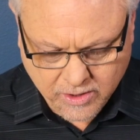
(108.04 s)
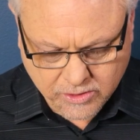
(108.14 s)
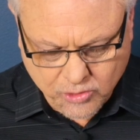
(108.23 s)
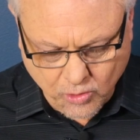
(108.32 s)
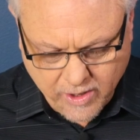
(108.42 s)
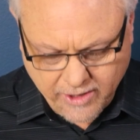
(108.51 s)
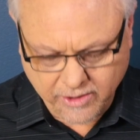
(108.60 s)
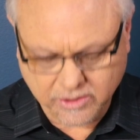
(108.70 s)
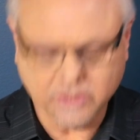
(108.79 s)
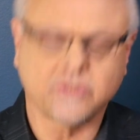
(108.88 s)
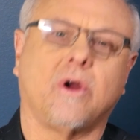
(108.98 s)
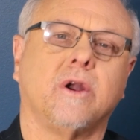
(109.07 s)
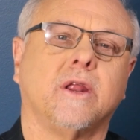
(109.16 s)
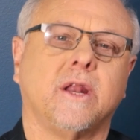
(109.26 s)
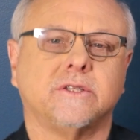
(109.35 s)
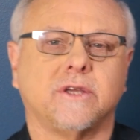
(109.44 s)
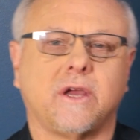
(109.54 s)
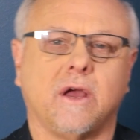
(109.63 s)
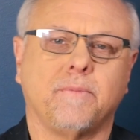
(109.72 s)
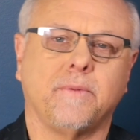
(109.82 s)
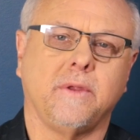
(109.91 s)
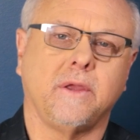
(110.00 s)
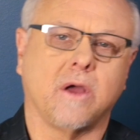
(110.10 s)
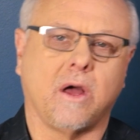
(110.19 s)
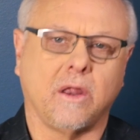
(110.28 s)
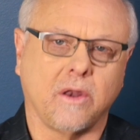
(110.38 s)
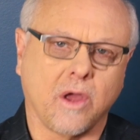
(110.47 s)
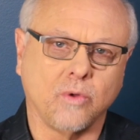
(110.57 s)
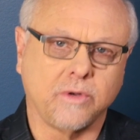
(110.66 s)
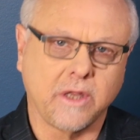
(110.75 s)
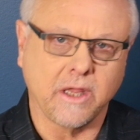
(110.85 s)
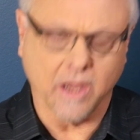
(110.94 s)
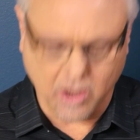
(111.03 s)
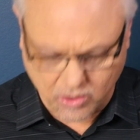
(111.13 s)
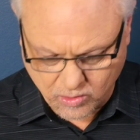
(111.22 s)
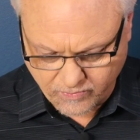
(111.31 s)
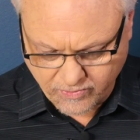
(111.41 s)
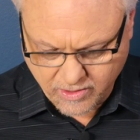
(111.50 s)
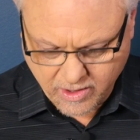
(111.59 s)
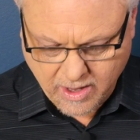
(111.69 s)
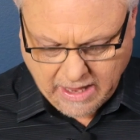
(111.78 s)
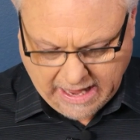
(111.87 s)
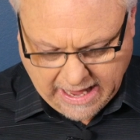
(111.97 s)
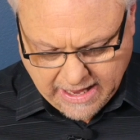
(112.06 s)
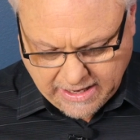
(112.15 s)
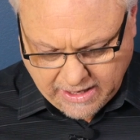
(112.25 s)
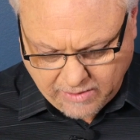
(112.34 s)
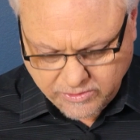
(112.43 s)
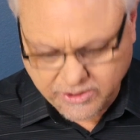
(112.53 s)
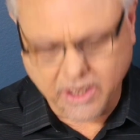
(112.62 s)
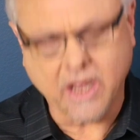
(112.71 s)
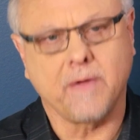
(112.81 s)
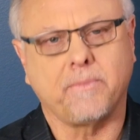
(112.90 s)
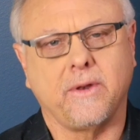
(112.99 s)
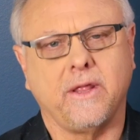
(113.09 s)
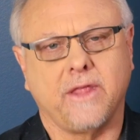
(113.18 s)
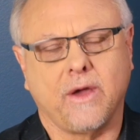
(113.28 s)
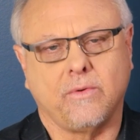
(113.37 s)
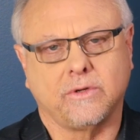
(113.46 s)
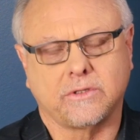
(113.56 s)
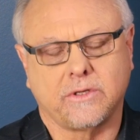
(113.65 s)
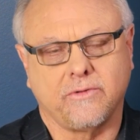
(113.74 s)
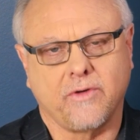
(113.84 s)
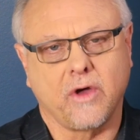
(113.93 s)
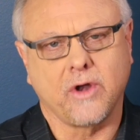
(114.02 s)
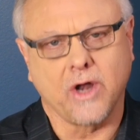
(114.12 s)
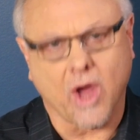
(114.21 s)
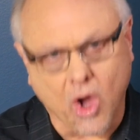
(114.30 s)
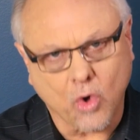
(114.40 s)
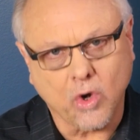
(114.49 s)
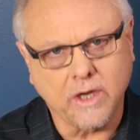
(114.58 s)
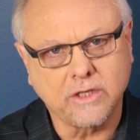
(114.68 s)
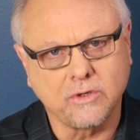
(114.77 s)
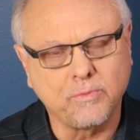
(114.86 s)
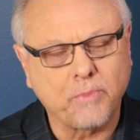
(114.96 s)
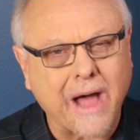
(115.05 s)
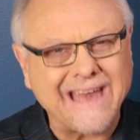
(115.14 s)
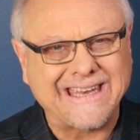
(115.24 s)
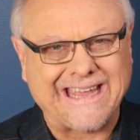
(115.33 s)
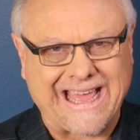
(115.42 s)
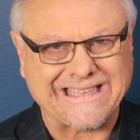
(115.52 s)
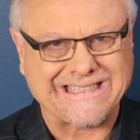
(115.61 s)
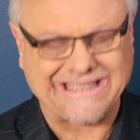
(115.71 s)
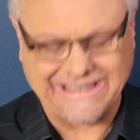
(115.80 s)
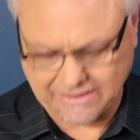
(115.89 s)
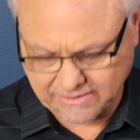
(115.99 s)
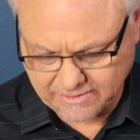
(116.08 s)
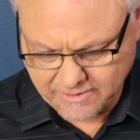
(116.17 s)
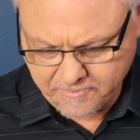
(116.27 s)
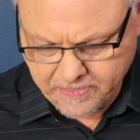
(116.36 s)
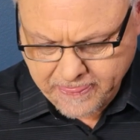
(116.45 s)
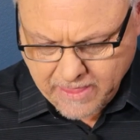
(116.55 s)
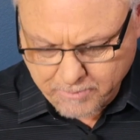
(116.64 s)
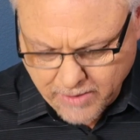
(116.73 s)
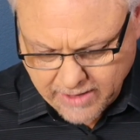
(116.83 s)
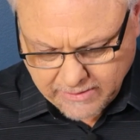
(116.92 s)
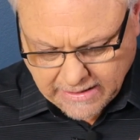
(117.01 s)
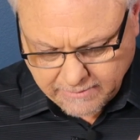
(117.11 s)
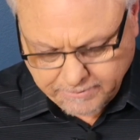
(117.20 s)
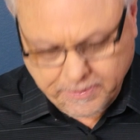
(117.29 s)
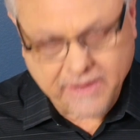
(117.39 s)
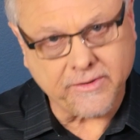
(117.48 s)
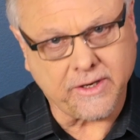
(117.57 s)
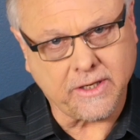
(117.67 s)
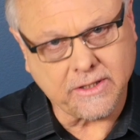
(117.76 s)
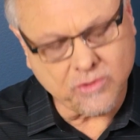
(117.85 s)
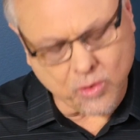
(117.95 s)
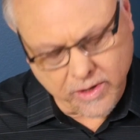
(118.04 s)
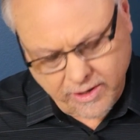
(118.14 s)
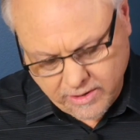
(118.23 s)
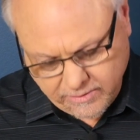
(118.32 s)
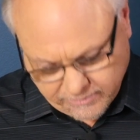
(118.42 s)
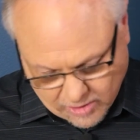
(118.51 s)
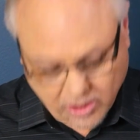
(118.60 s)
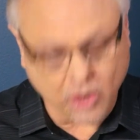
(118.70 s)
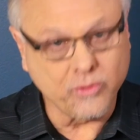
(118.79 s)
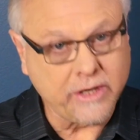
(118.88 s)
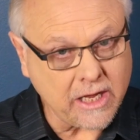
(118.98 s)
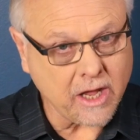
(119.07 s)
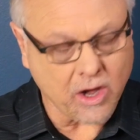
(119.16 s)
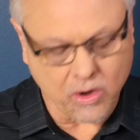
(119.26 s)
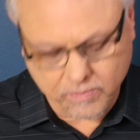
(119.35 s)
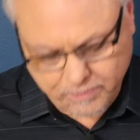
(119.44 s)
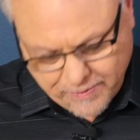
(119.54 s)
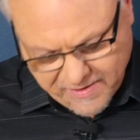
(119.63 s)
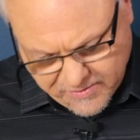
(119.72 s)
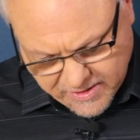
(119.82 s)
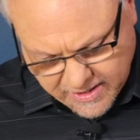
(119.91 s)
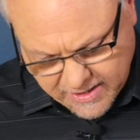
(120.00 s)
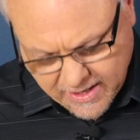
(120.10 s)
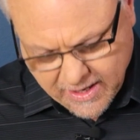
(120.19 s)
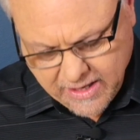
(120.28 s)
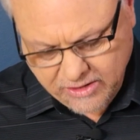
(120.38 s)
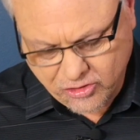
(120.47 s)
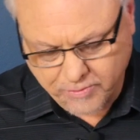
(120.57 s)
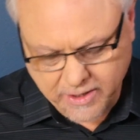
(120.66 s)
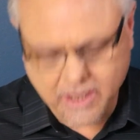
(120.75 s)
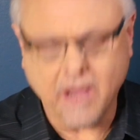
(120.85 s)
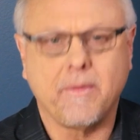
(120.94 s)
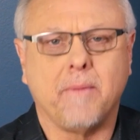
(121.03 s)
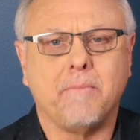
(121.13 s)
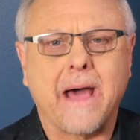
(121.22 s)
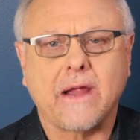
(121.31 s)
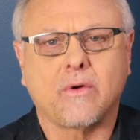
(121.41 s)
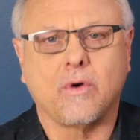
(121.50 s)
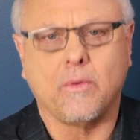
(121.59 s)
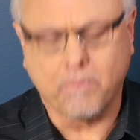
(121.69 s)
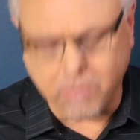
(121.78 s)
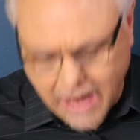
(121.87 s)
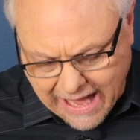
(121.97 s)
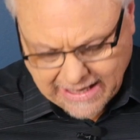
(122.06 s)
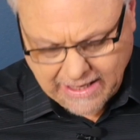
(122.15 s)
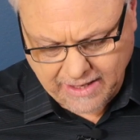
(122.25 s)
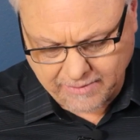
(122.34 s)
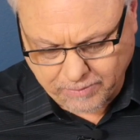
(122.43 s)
Twitter started as a company called Odeo, and it was a company that was devoted only to podcasting. But it pivoted, Twitter or Odeo pivoted to become a micro-blogging